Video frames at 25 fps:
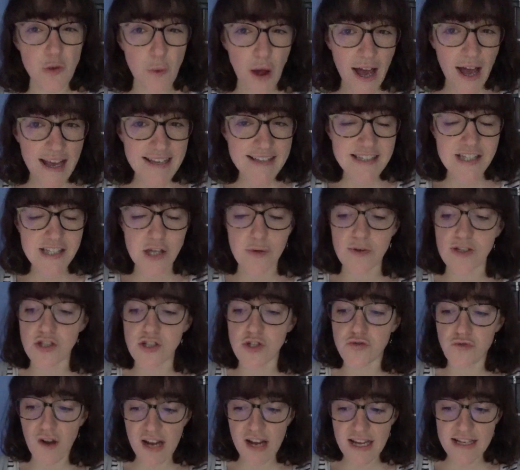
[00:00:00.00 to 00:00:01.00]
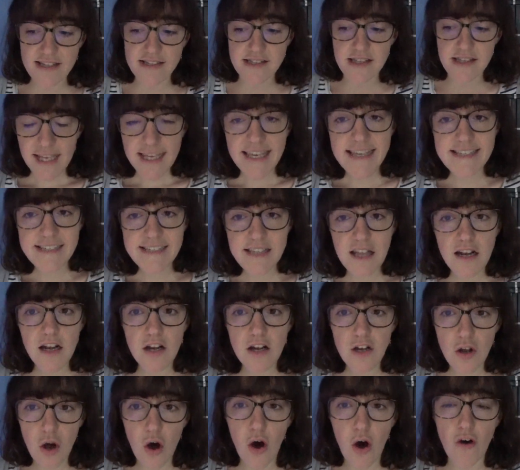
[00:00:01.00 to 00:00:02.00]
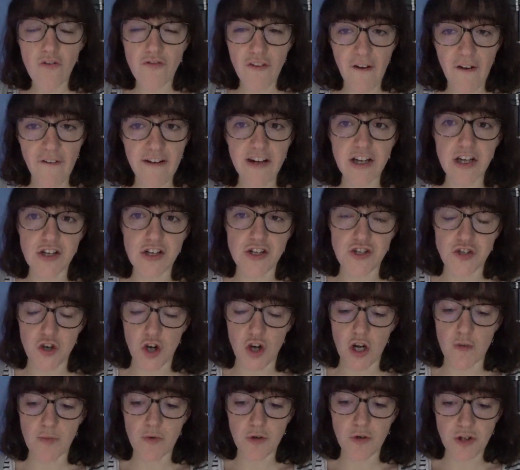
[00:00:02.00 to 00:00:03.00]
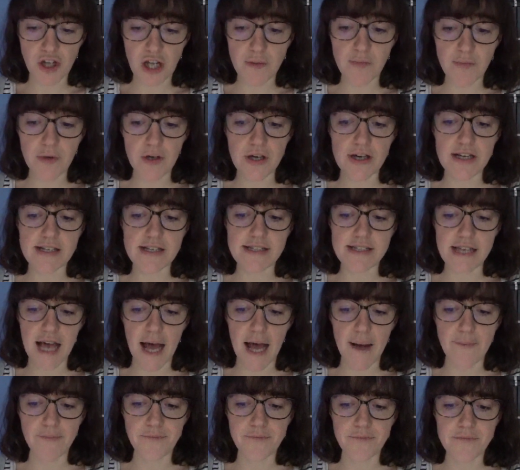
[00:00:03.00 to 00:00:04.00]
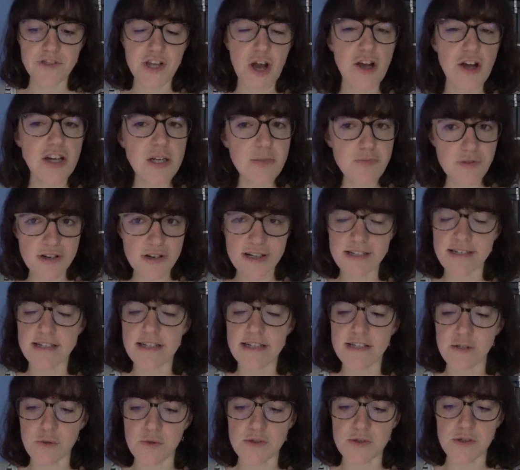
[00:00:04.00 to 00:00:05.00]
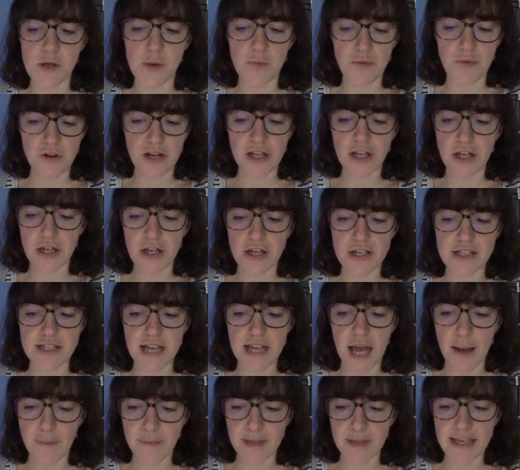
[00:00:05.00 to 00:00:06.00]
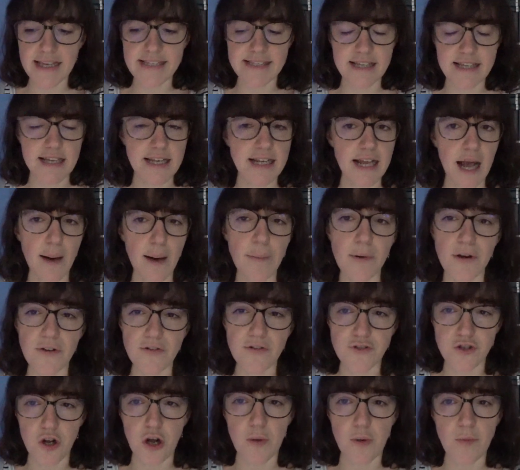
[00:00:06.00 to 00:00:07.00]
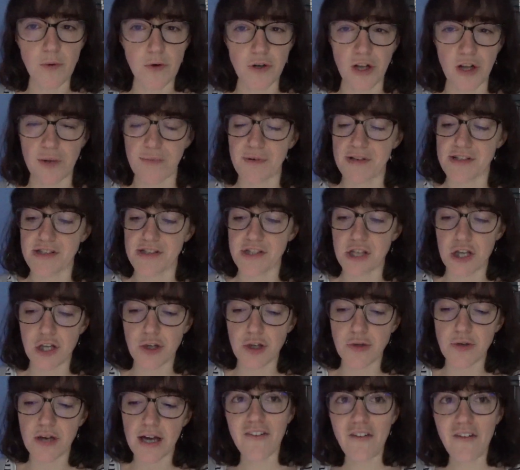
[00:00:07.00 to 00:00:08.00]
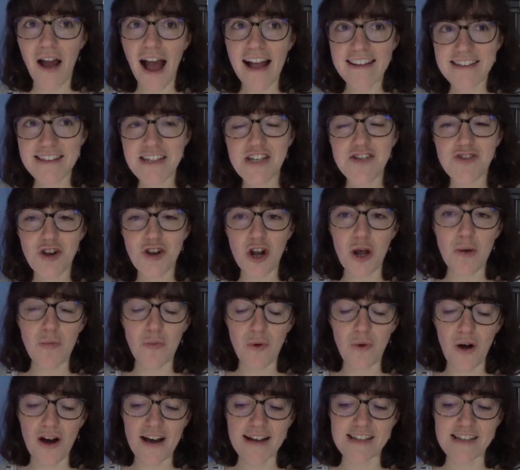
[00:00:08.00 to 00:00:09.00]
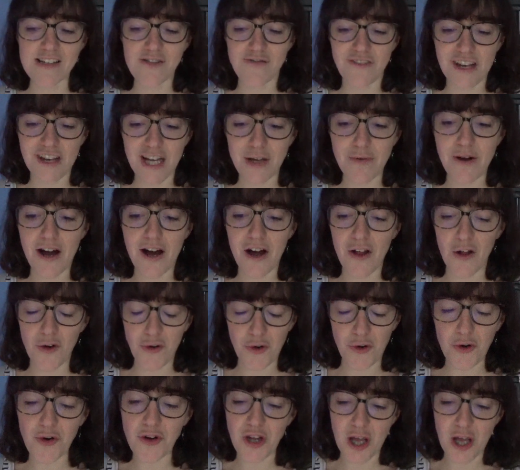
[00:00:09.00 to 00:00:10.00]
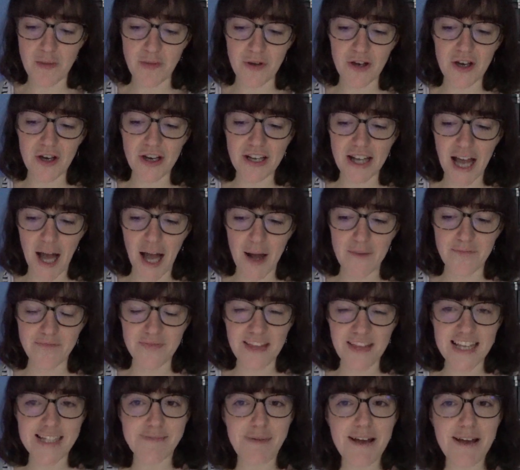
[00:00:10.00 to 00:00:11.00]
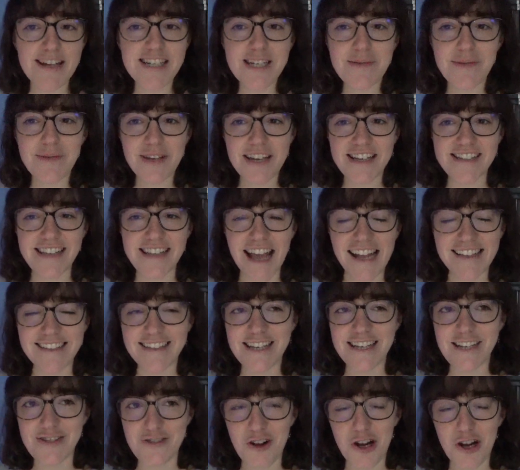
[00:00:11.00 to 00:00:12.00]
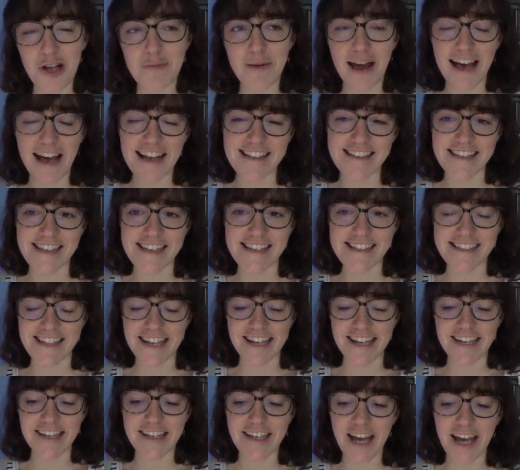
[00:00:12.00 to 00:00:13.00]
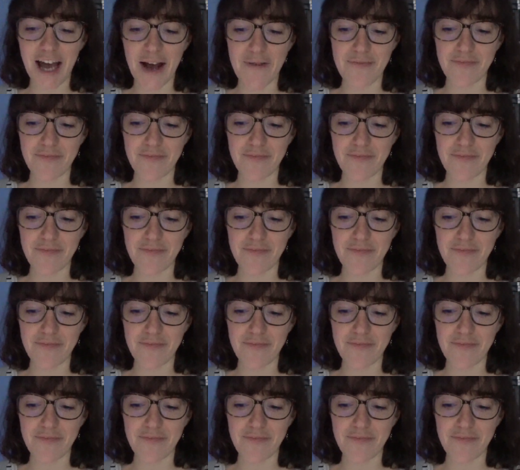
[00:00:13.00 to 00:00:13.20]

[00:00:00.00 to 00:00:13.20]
West, who is great. He's done a lot of very good Trollope audiobooks. Tony Britton is also pretty good, and he's done a couple of Trollope audiobooks too. Anthony Trollope works really well on audiobook, especially because Anthony Trollope has this like